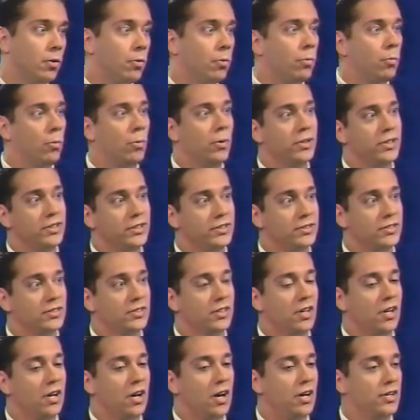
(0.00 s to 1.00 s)
One
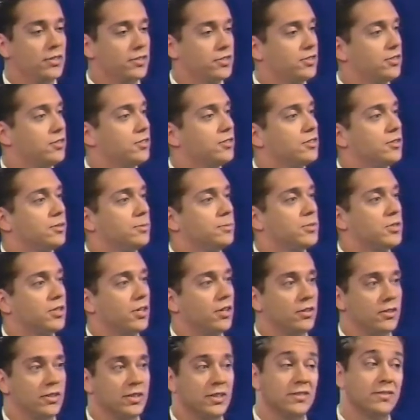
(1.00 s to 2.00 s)
is our systems
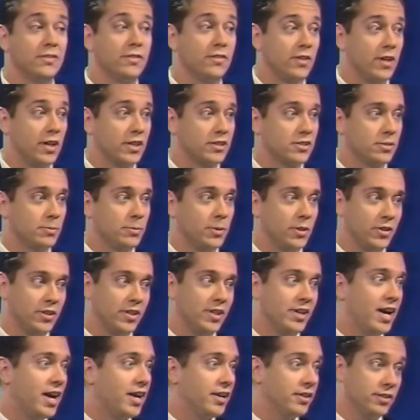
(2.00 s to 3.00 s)
are inflexible
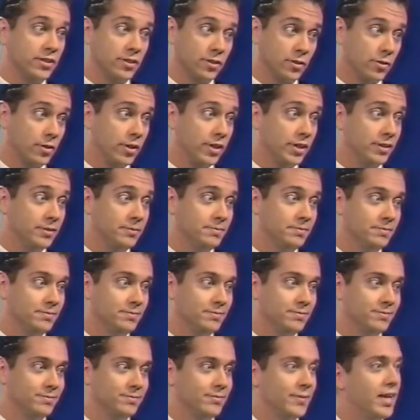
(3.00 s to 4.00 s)
and not integrated.
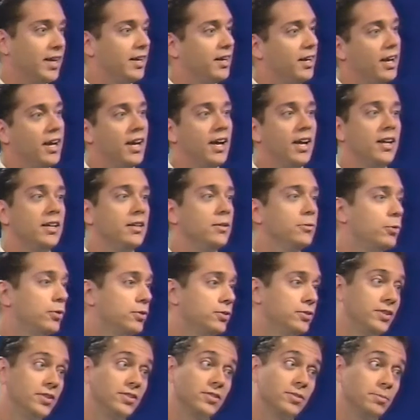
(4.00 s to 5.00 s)
Right, right.
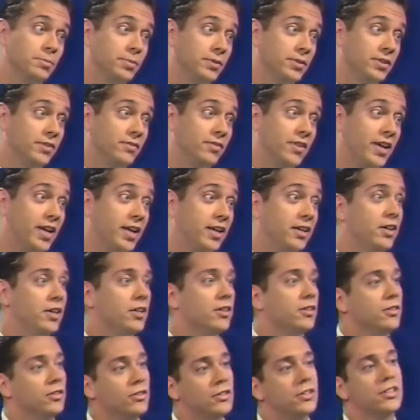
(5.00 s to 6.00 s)
Anyone who doesn't believe that,
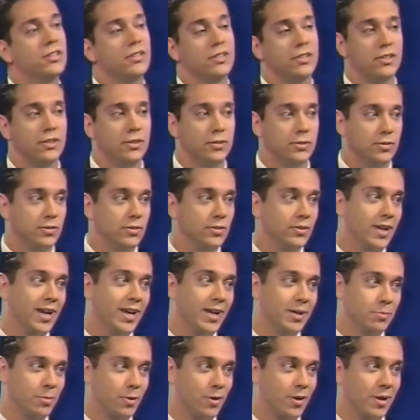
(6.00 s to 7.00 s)
look at the year two
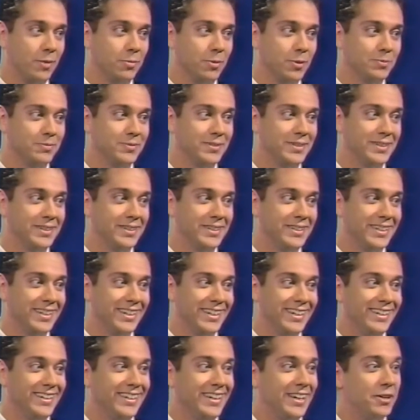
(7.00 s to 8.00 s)
K problem. Right.
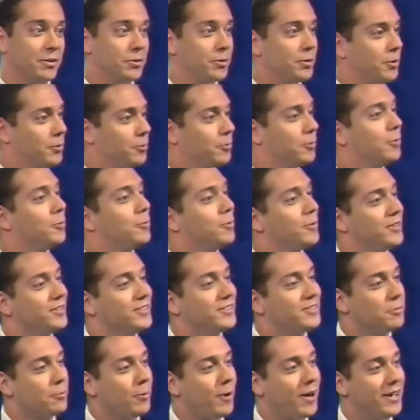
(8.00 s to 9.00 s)
Now, wh what
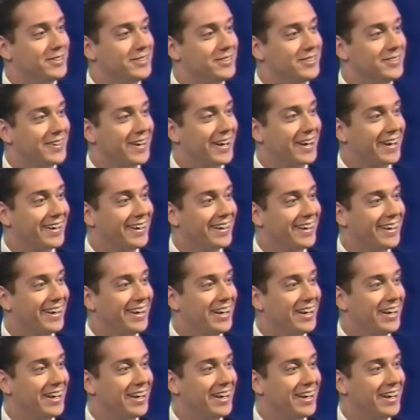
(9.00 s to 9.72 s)
is the Y two K?